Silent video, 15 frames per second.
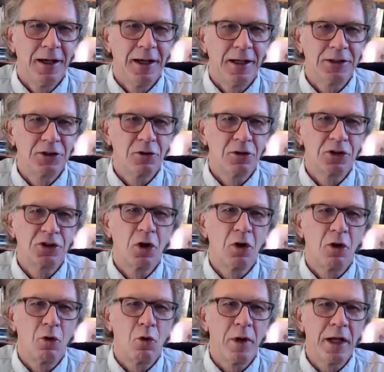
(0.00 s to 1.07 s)
So the
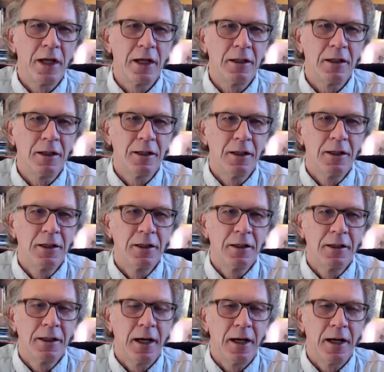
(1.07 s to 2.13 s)
solar wind
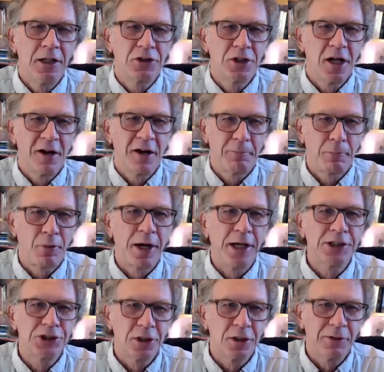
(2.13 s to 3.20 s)
is enough
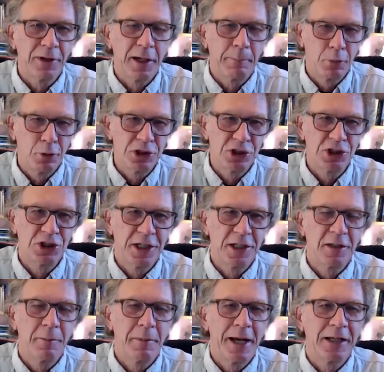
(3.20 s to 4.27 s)
pressure that it pushes
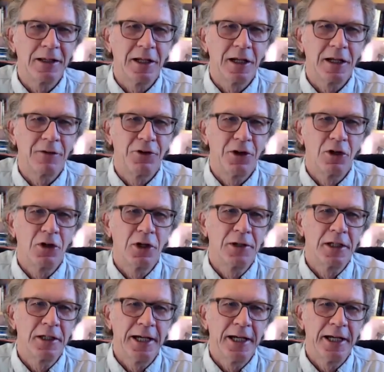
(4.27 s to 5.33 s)
in the magnetic field on
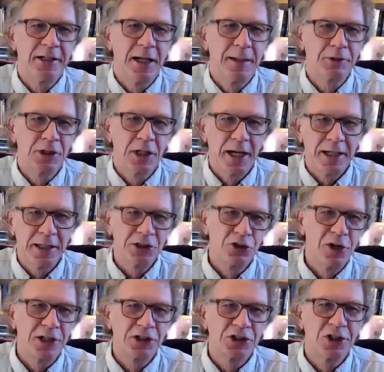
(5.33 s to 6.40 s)
the daytime side and
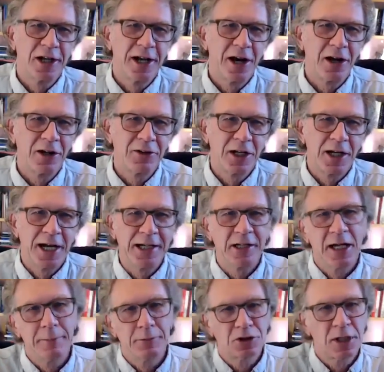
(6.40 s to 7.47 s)
stretches it out on the
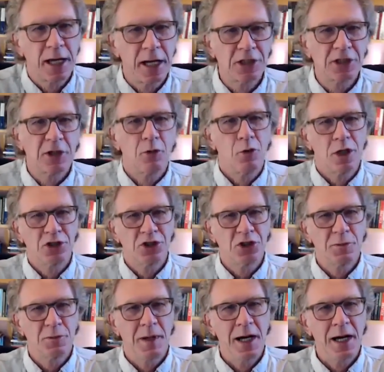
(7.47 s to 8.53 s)
nighttime side as it
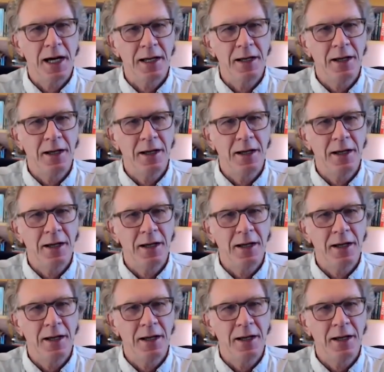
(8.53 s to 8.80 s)
rushes by.